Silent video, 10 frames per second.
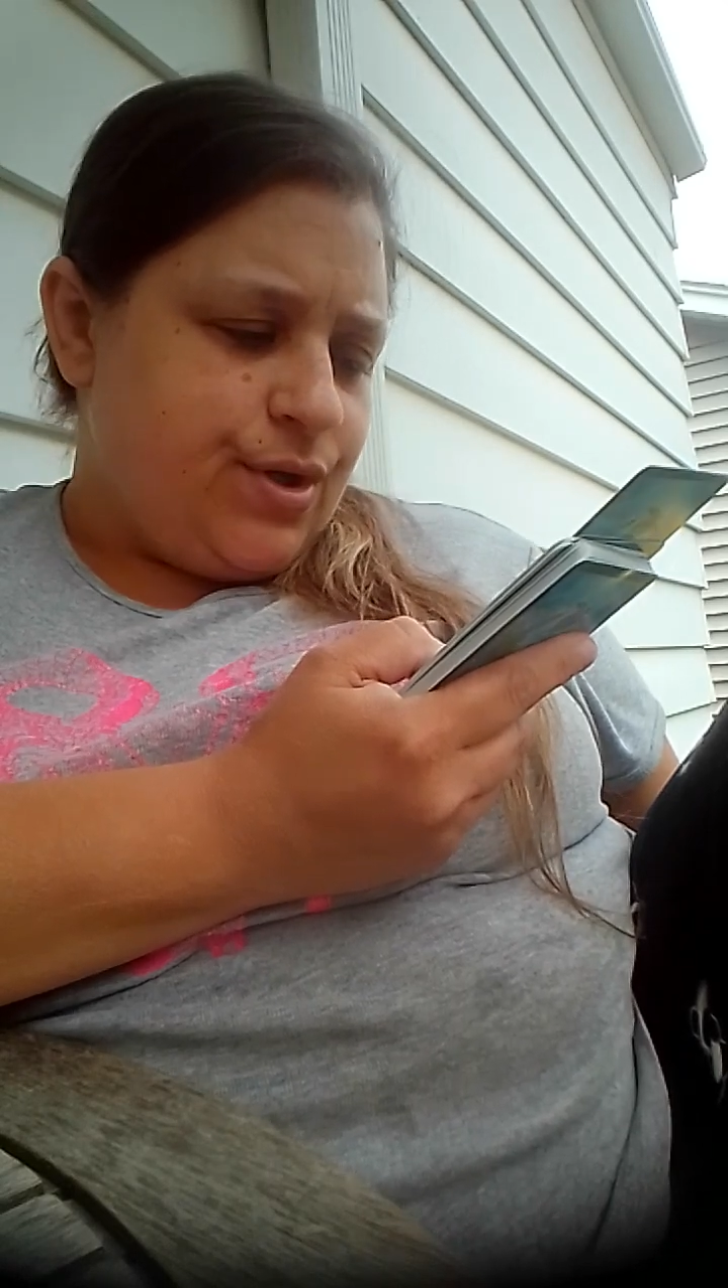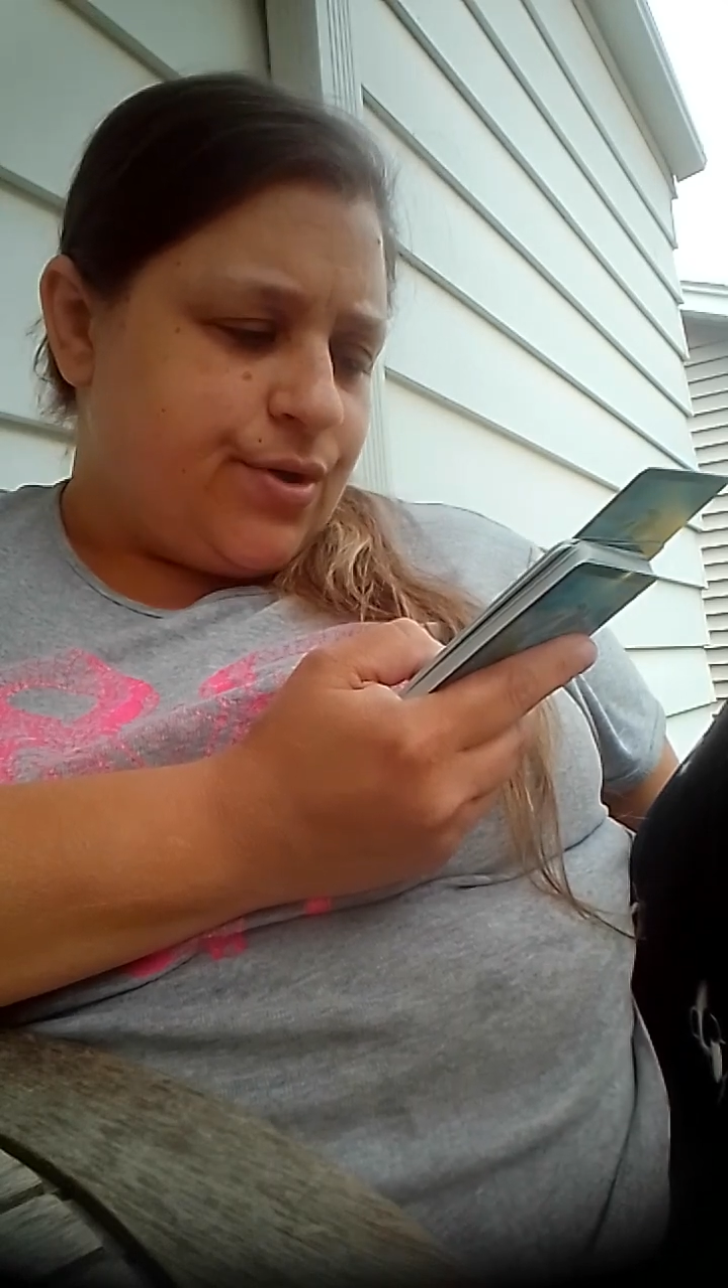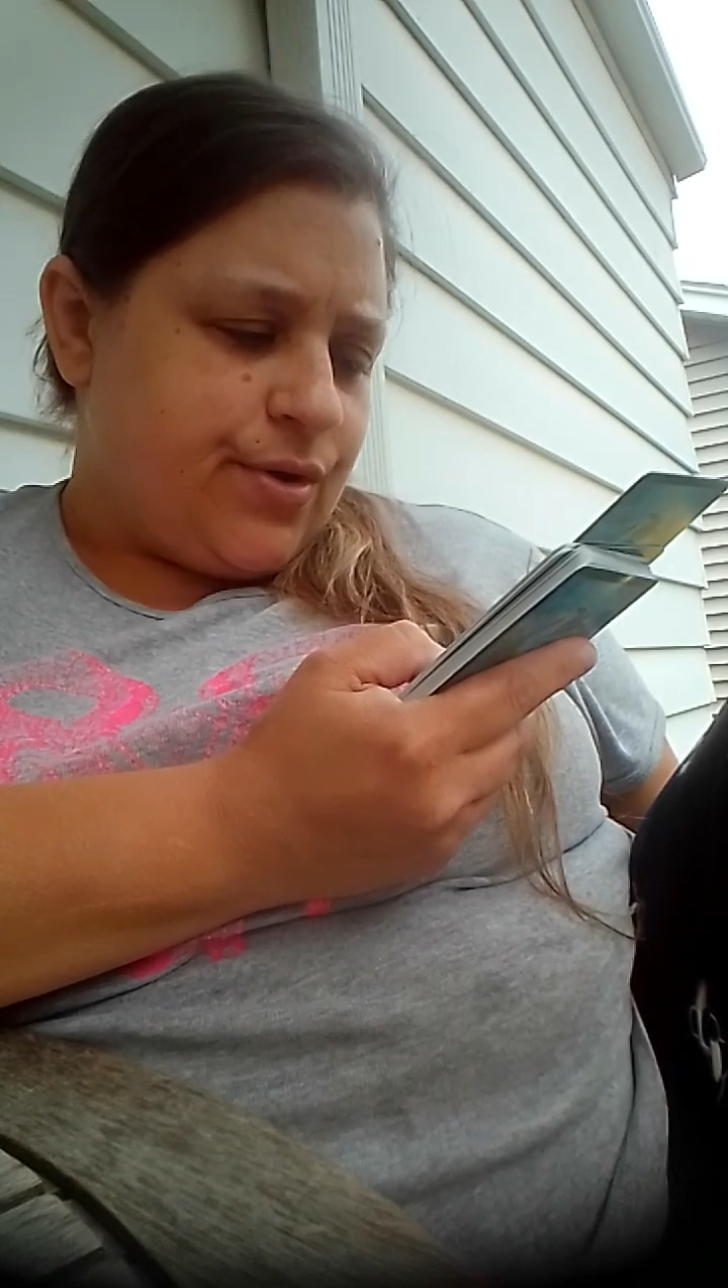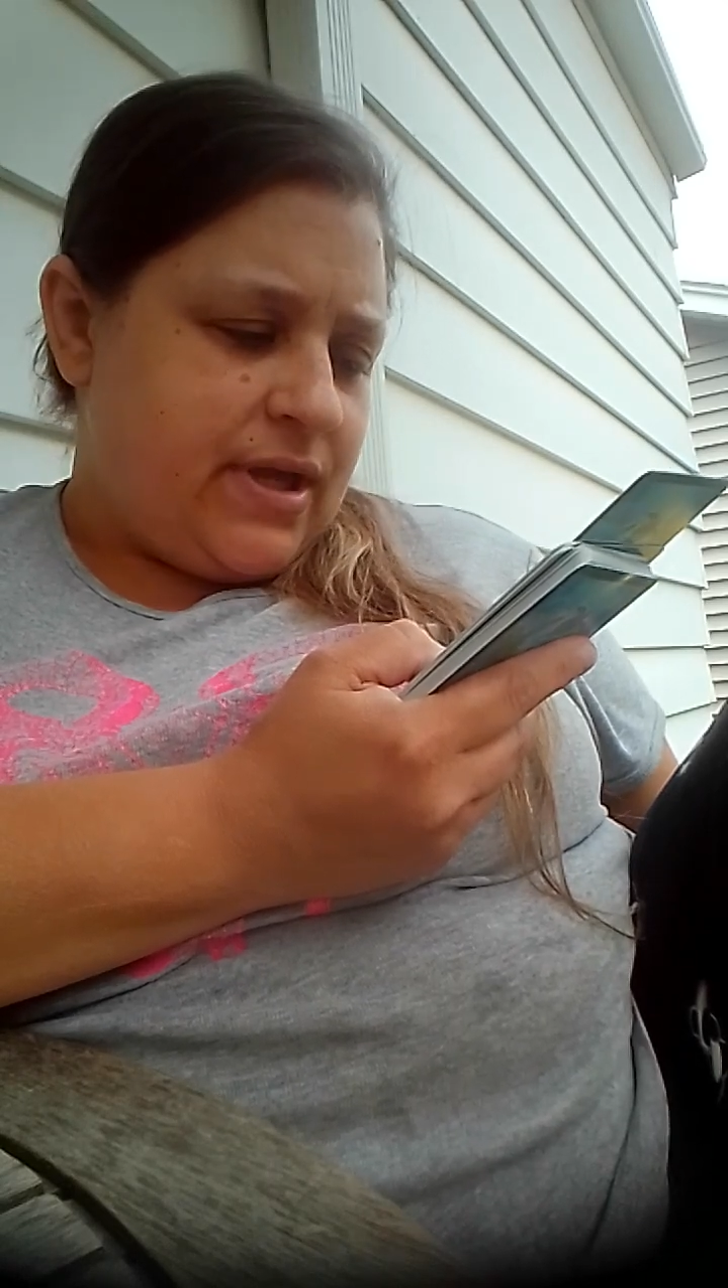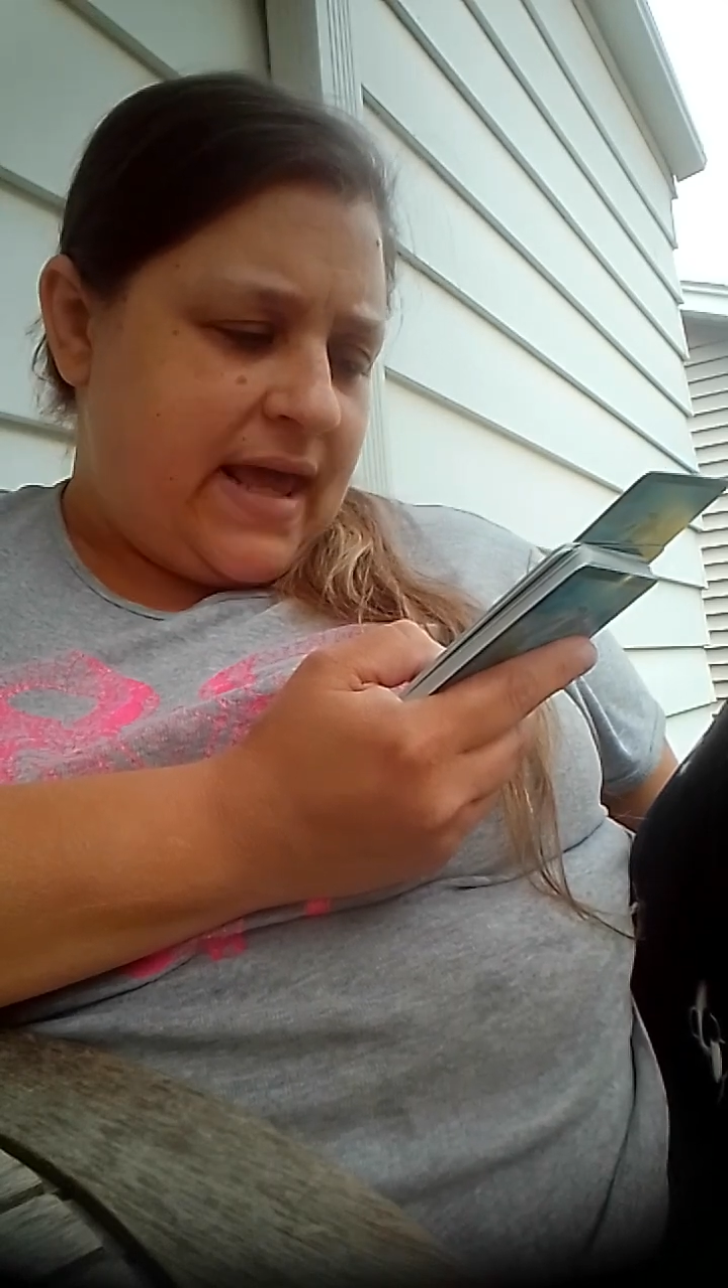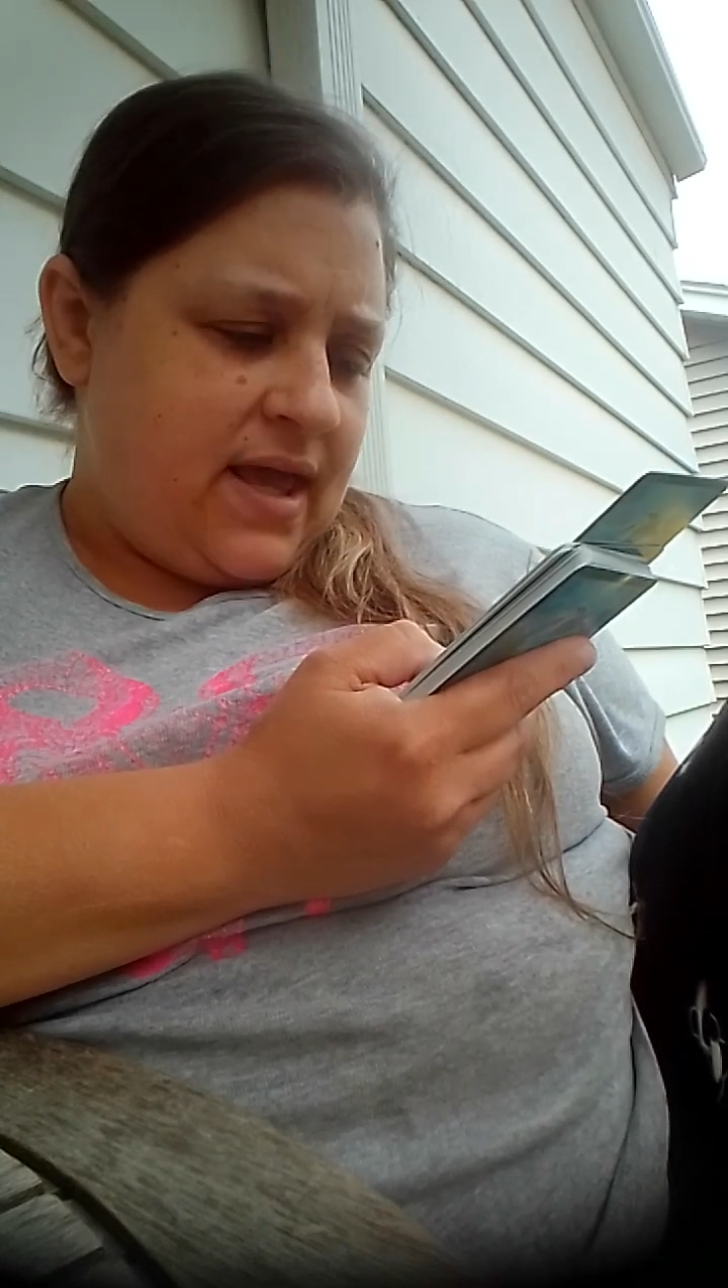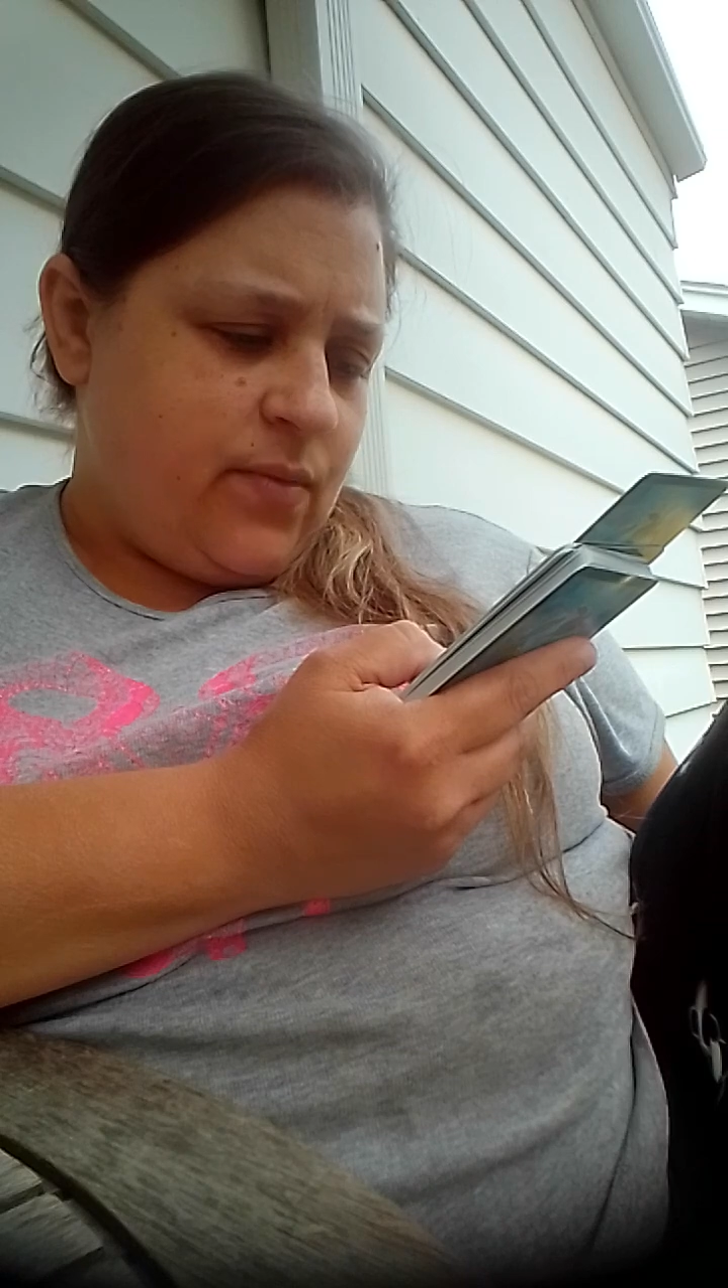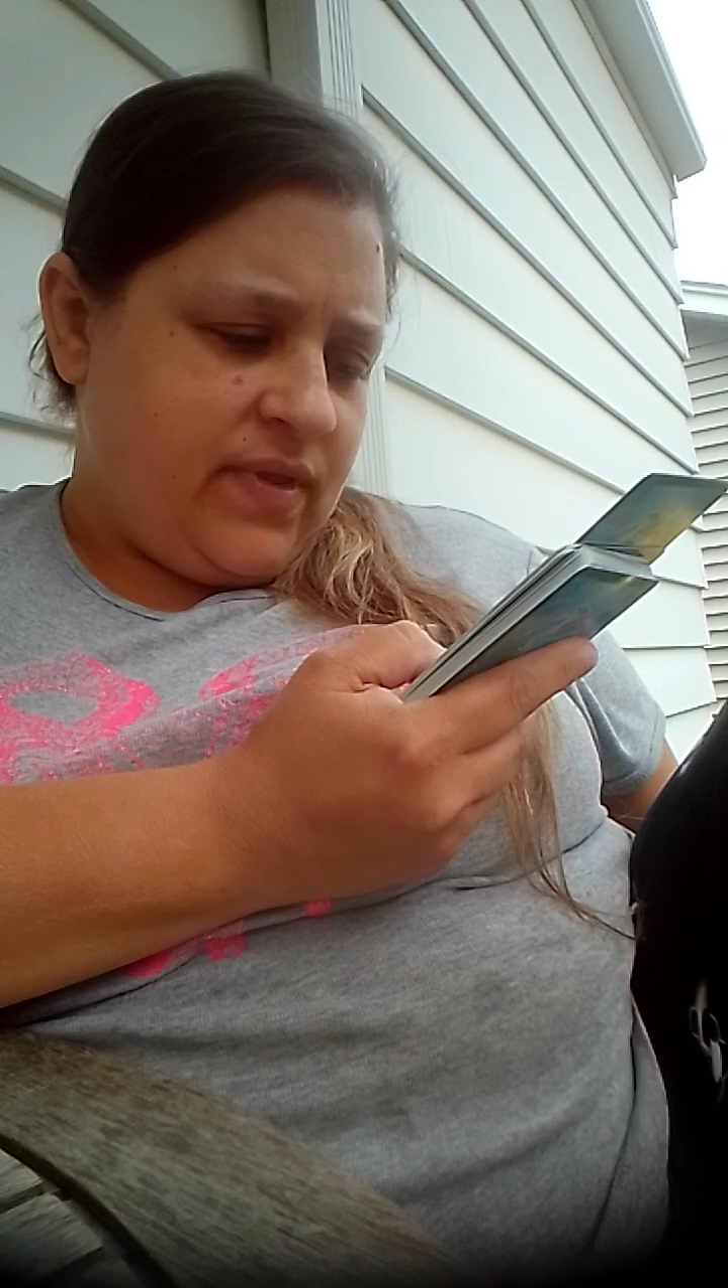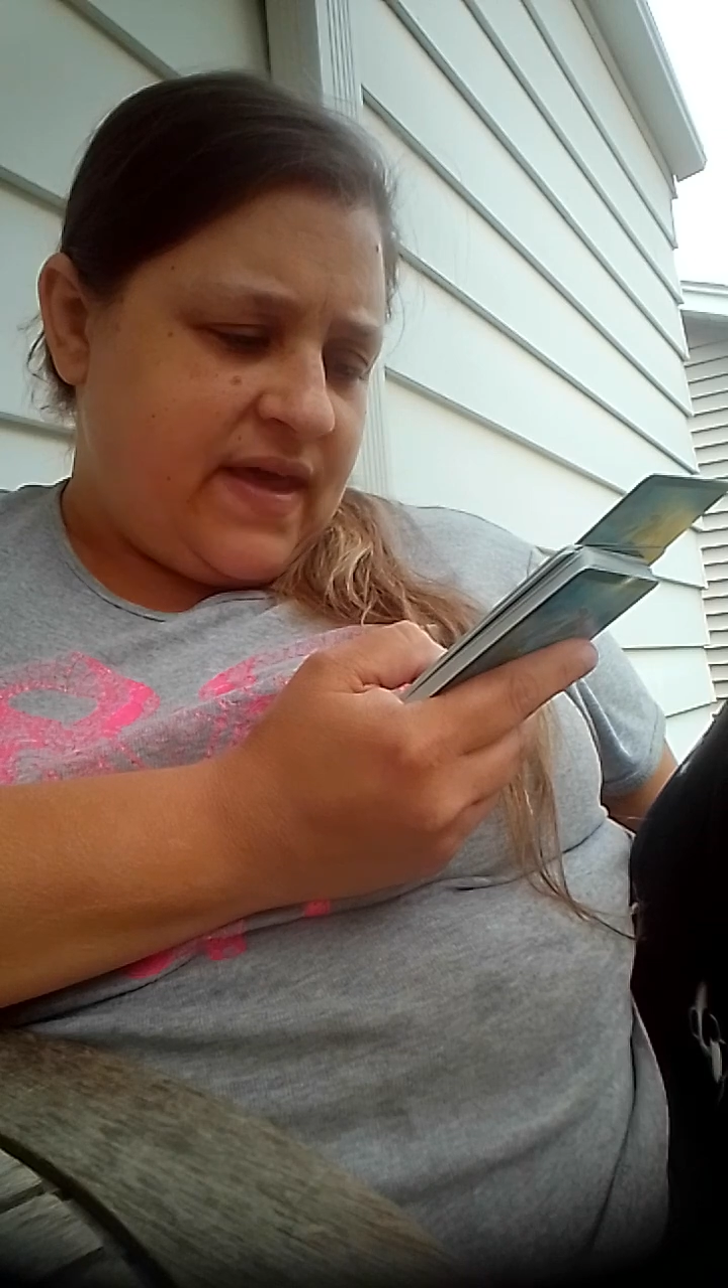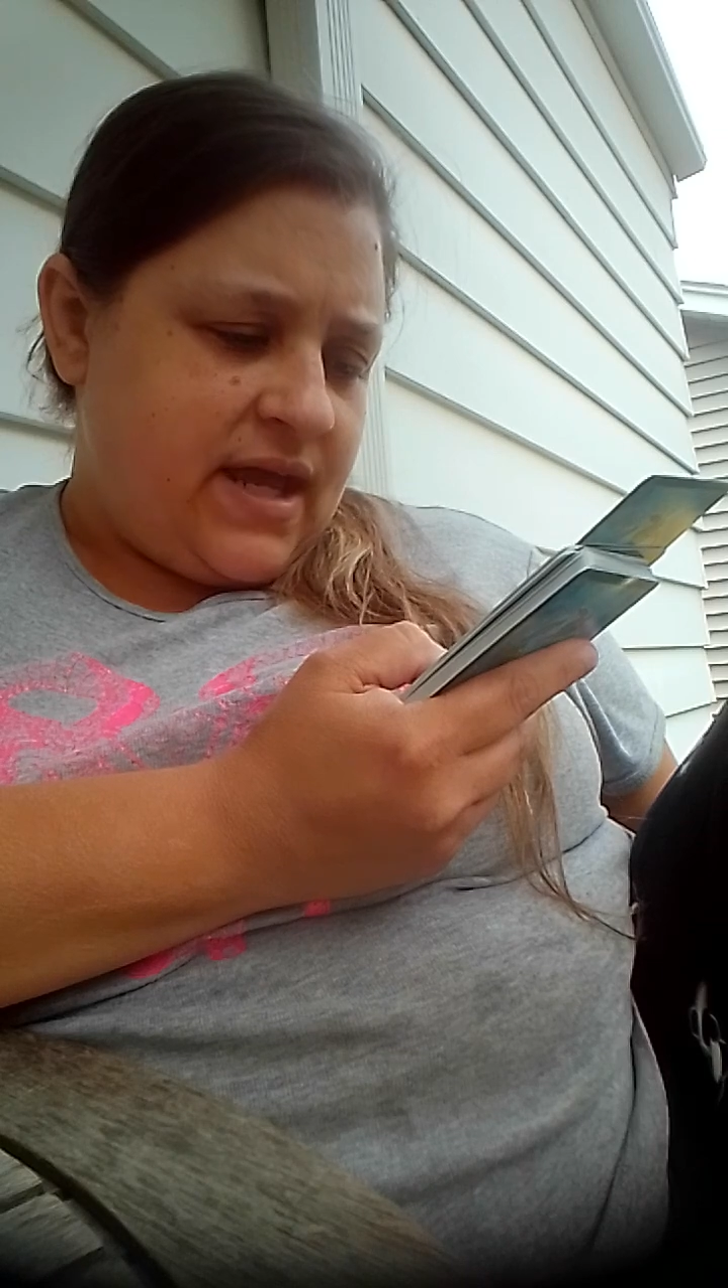Create with